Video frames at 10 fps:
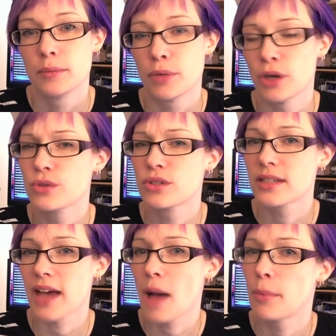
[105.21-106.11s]

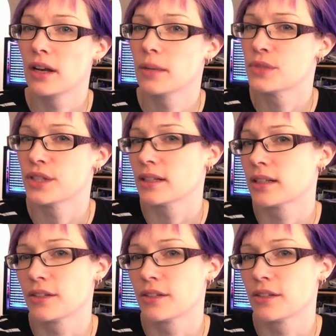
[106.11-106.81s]
post-apocalyptic